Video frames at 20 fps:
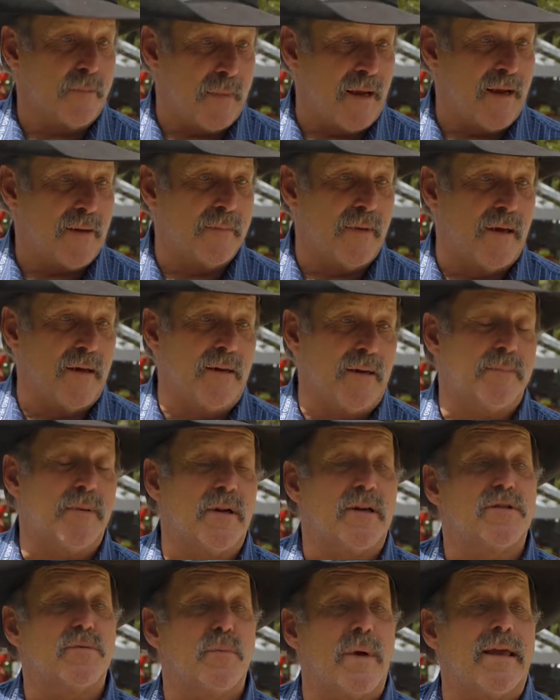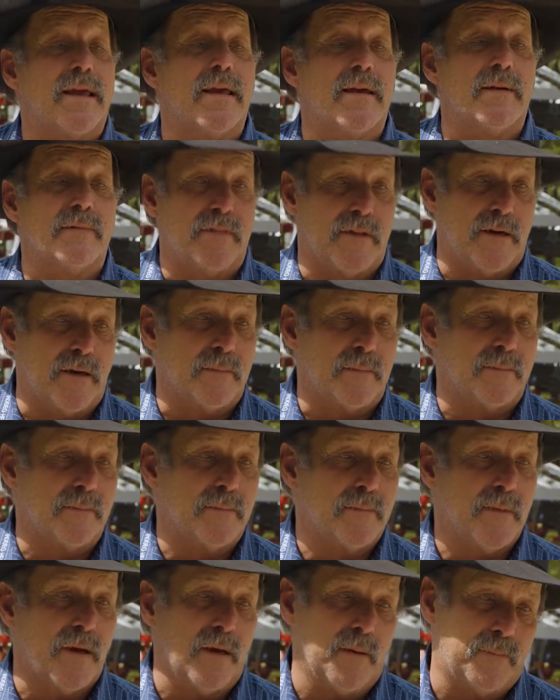to make money, plus we give them
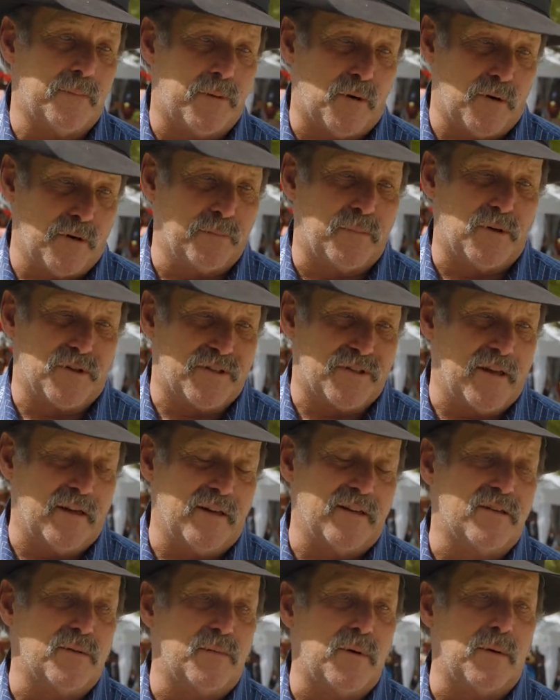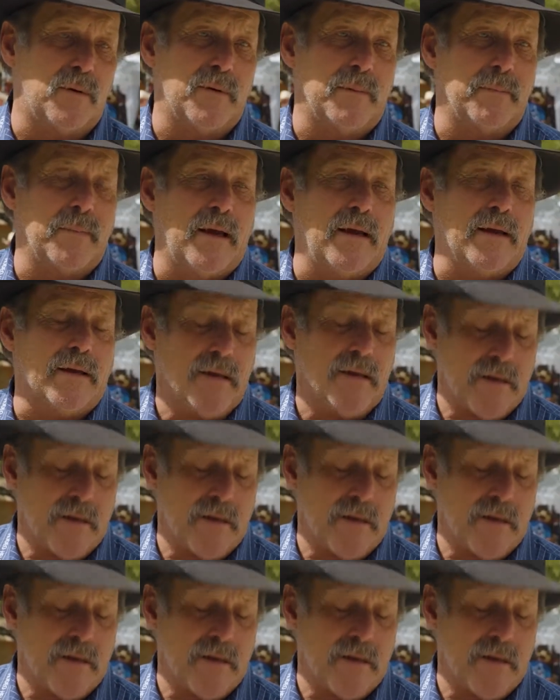a percentage of what we make.